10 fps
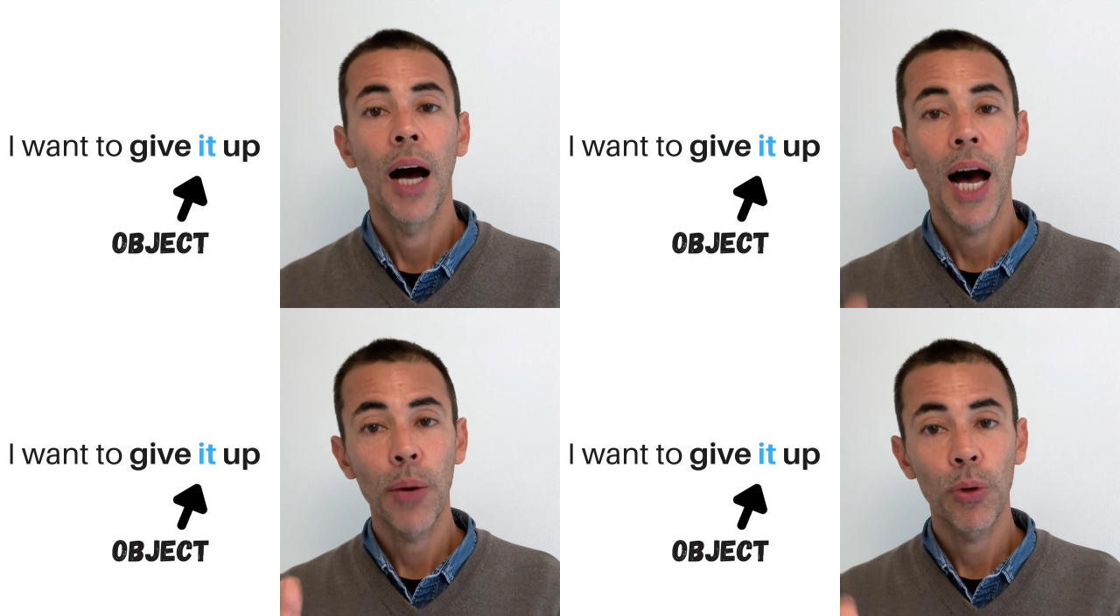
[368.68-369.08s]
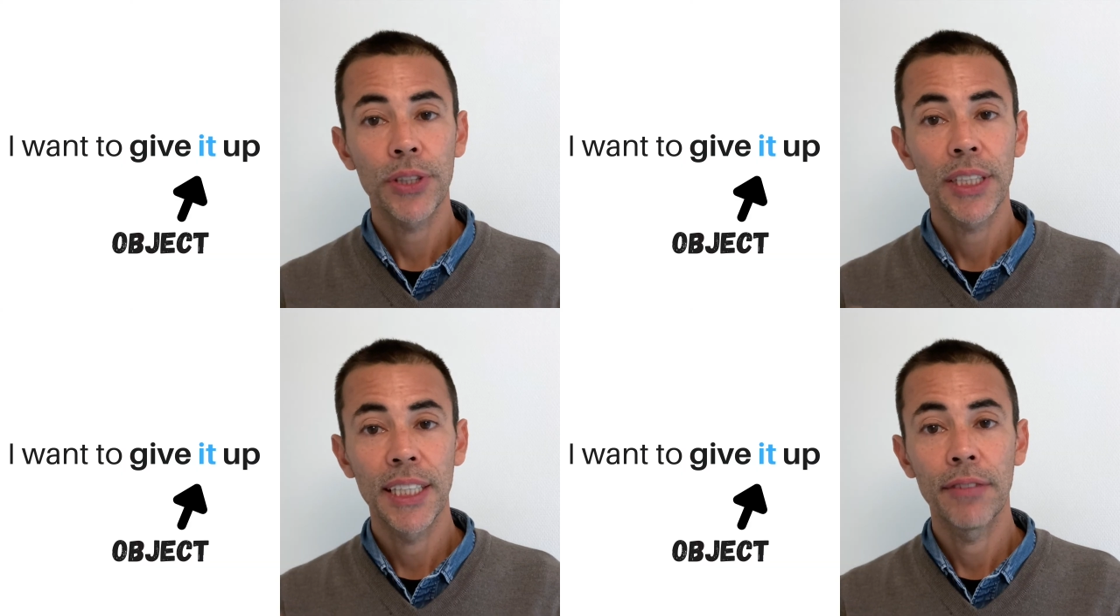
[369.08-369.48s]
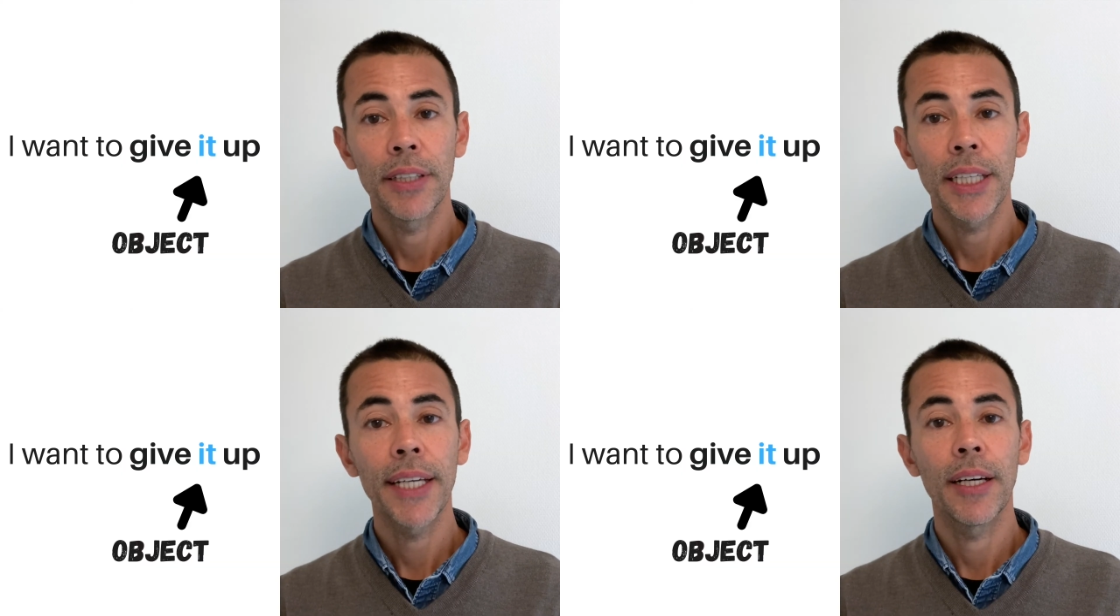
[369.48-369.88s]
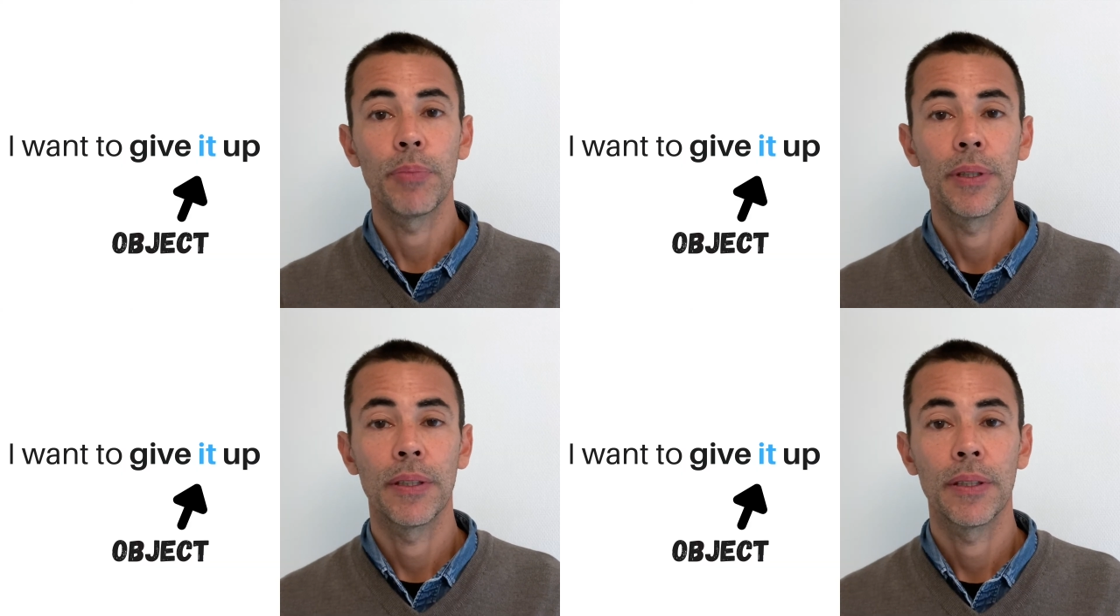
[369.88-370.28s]
I want to give it up.
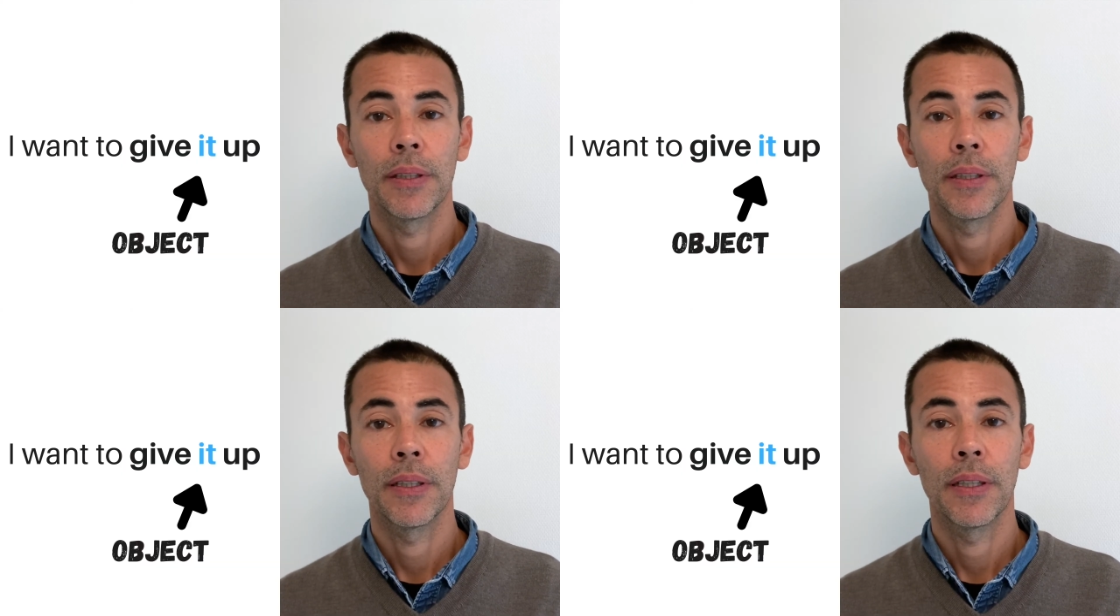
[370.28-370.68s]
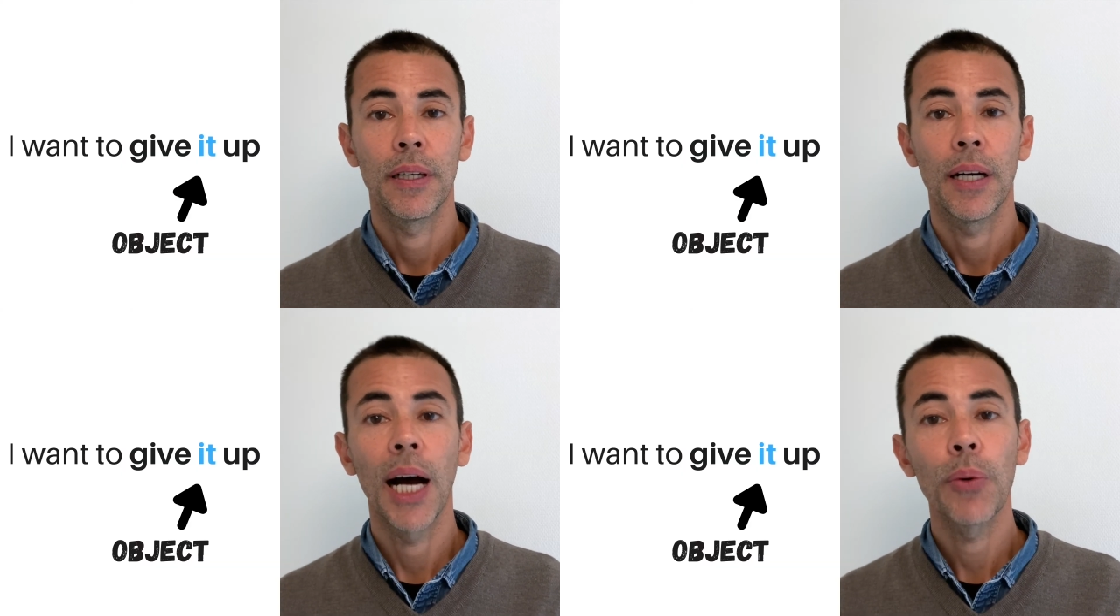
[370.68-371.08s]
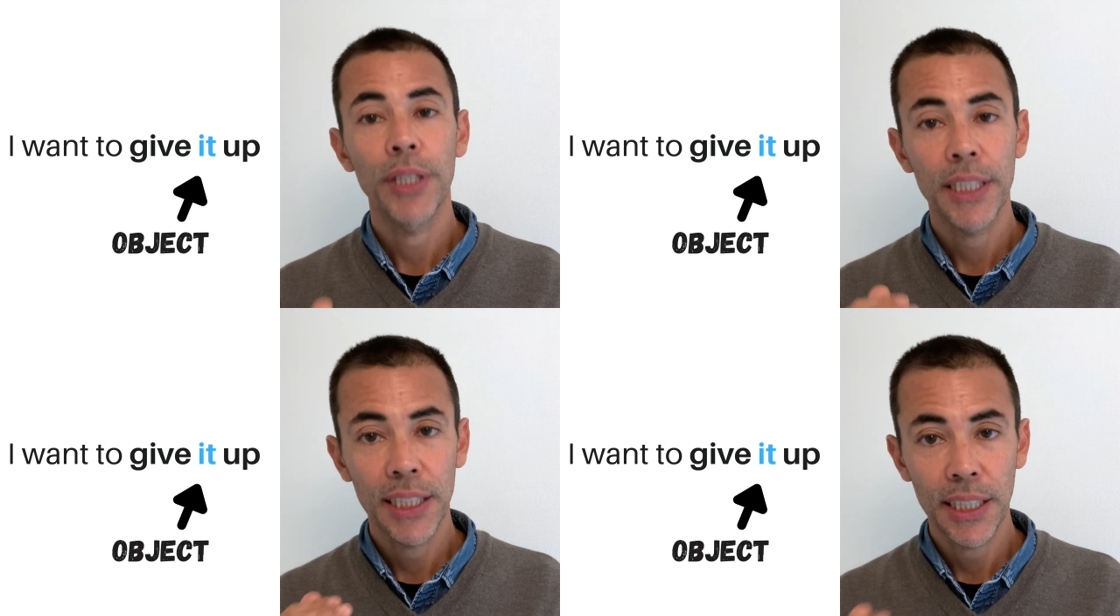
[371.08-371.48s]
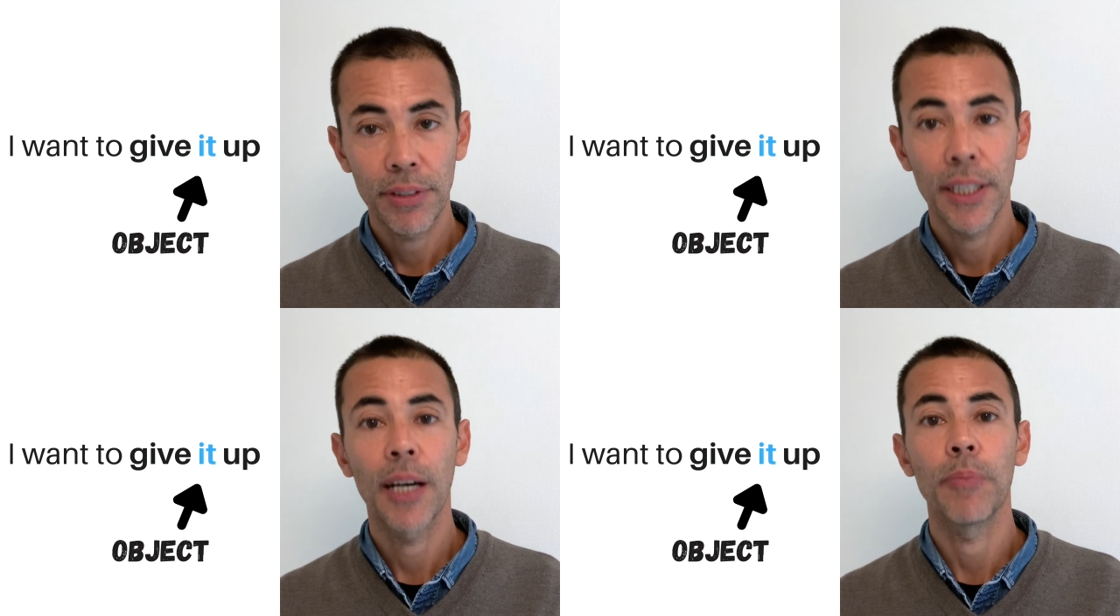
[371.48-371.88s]
I want to give it
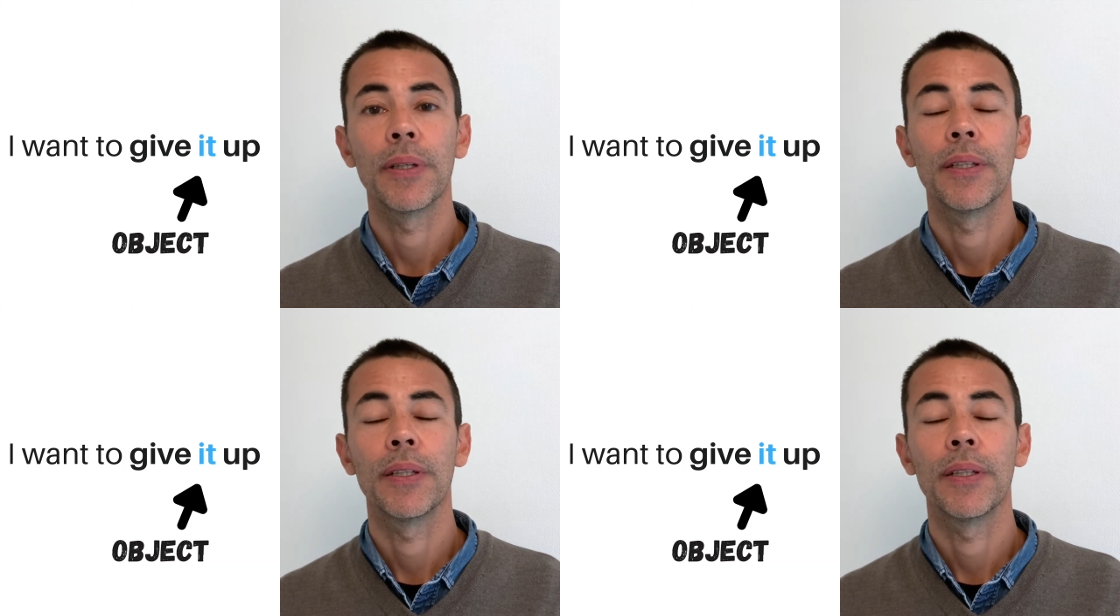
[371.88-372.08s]
up.